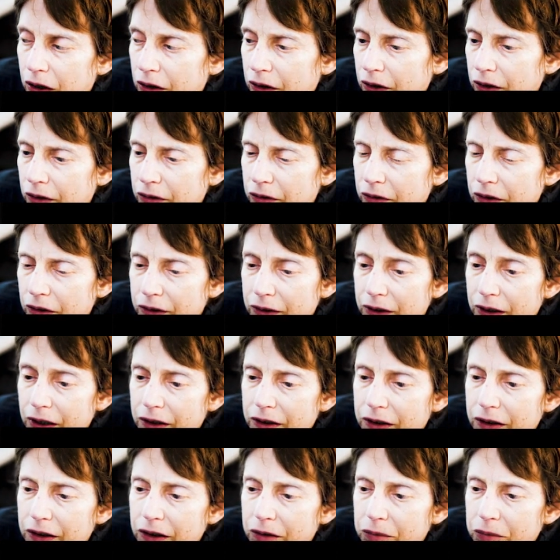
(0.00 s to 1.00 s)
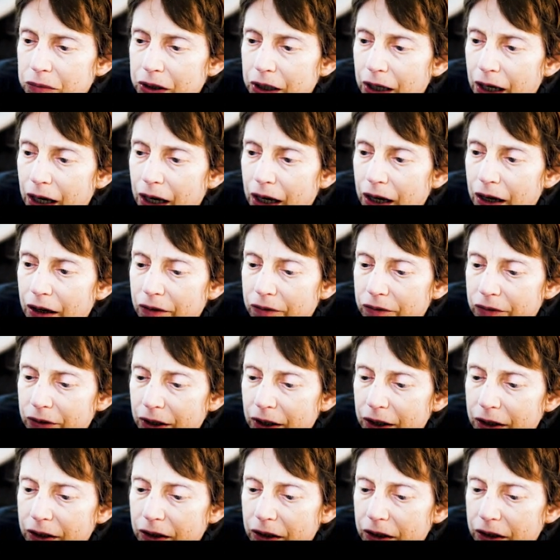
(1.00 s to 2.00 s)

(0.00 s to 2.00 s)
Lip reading: This does not seem to have that.